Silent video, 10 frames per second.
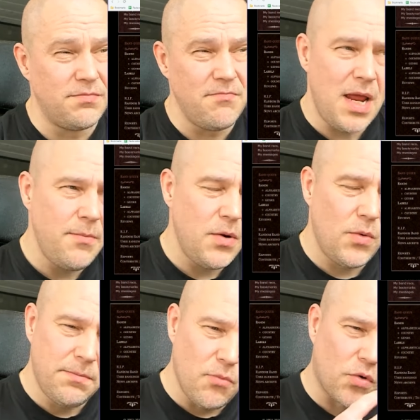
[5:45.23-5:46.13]
maybe
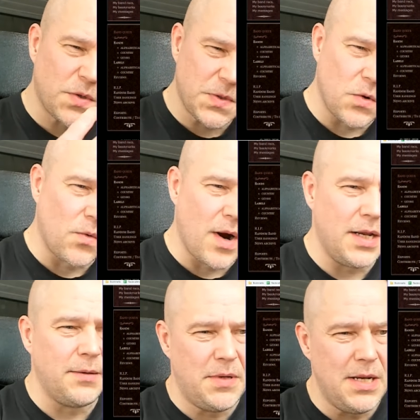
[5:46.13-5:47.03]
with more
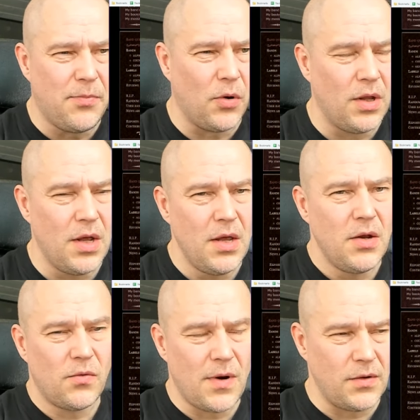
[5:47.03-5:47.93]
songwriting people
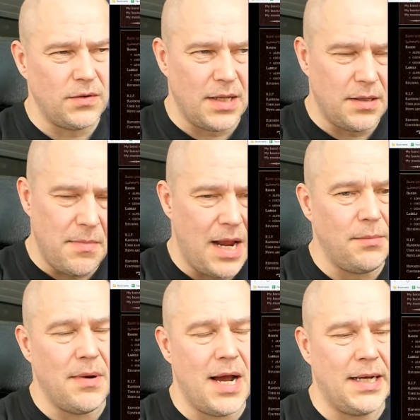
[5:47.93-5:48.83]
rather than the main
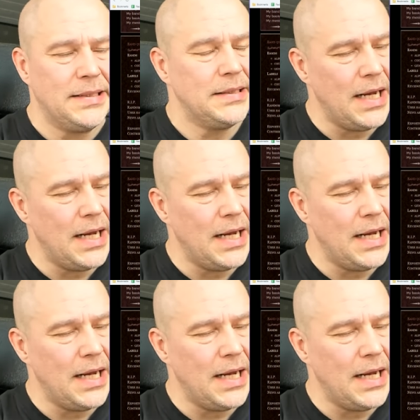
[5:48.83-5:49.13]
man,